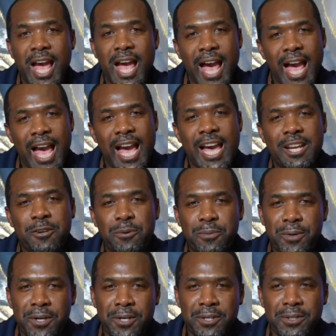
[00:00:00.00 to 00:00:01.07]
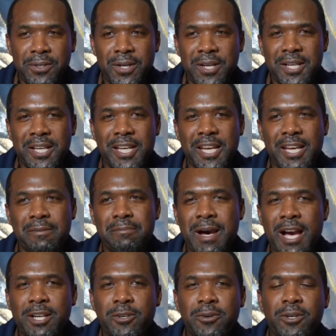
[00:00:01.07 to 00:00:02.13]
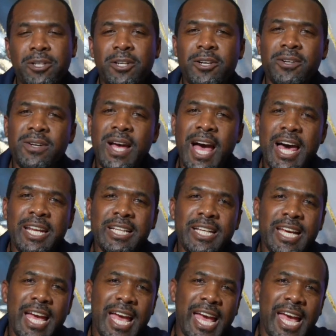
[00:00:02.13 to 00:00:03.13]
how in the world am I going to learn how to